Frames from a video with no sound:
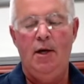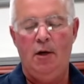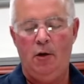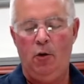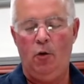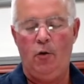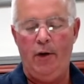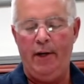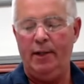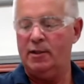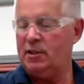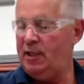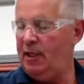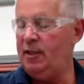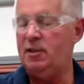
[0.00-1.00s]
Chlorine and
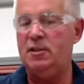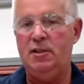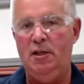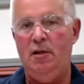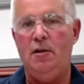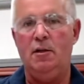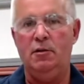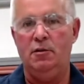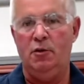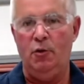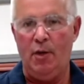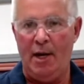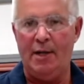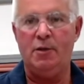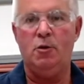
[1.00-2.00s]
stainless steel do
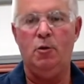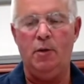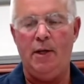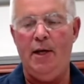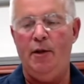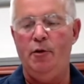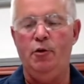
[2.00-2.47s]
not go together.